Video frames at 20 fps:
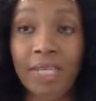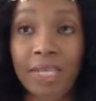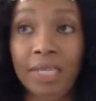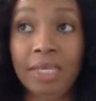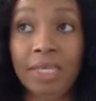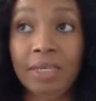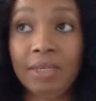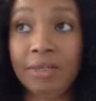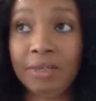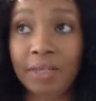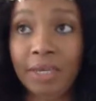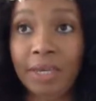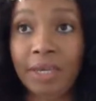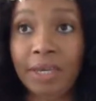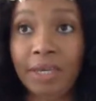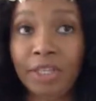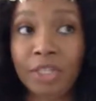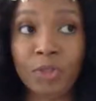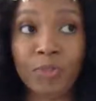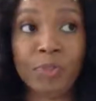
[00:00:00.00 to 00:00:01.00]
is
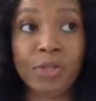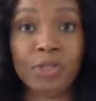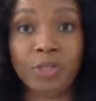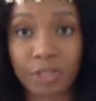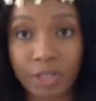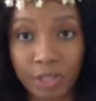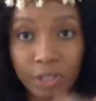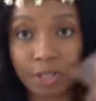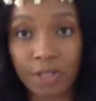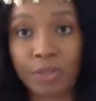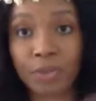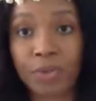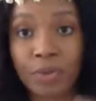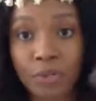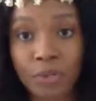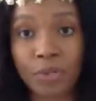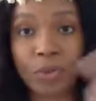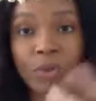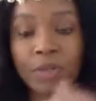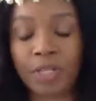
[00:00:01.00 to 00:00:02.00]
a spiritualist and you are
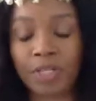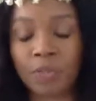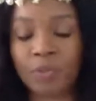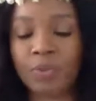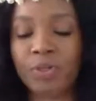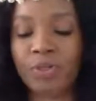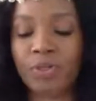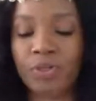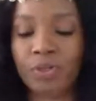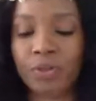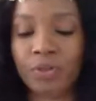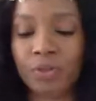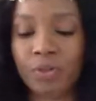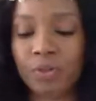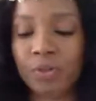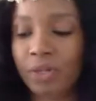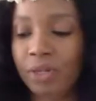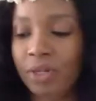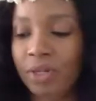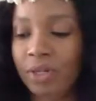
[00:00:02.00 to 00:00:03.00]
doing
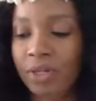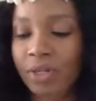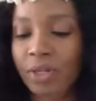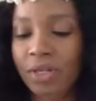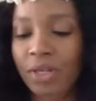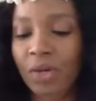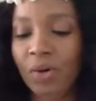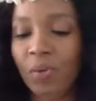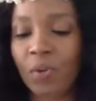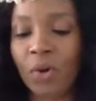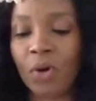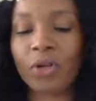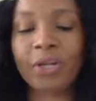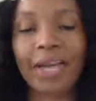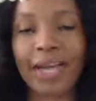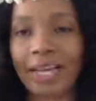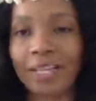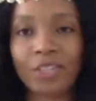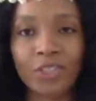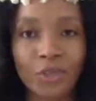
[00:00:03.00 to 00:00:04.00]
spiritual work
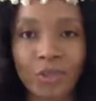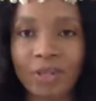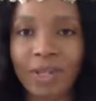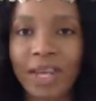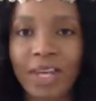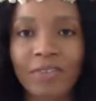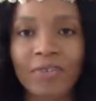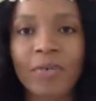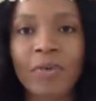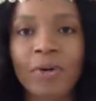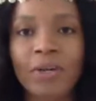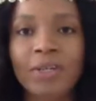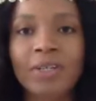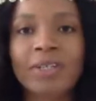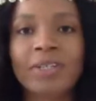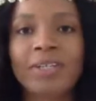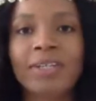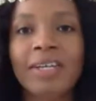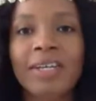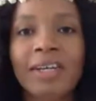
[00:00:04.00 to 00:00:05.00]
as your life
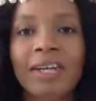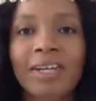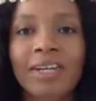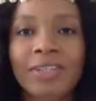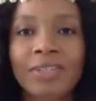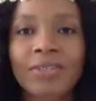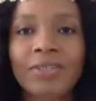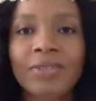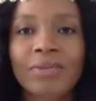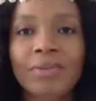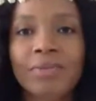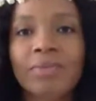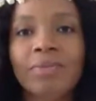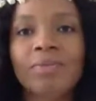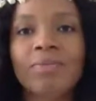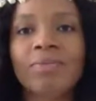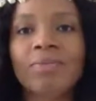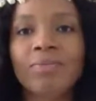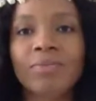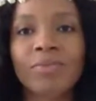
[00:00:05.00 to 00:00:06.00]
work, like I do,
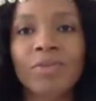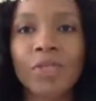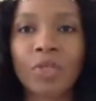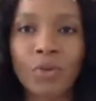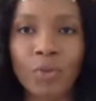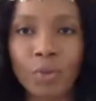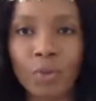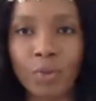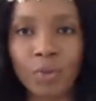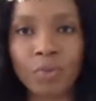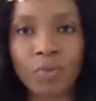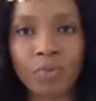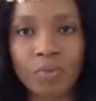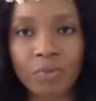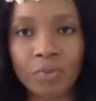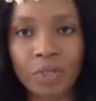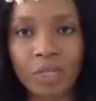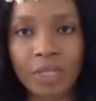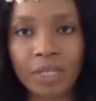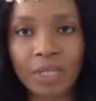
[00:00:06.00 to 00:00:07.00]
you
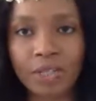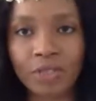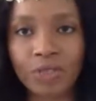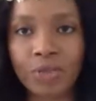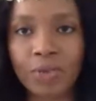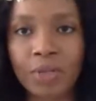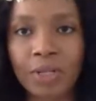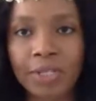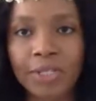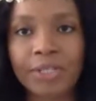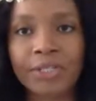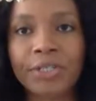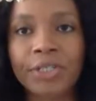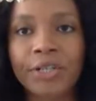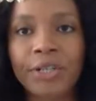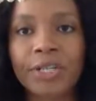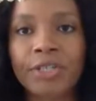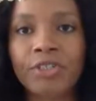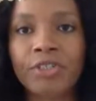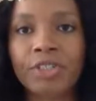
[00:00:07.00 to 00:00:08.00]
need to clear
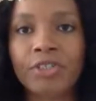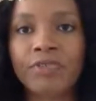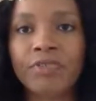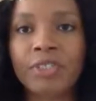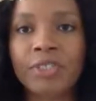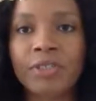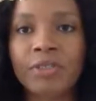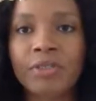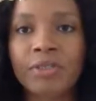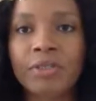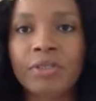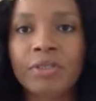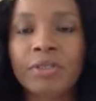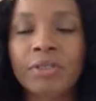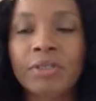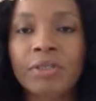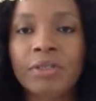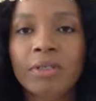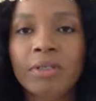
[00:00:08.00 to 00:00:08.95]
your energy fields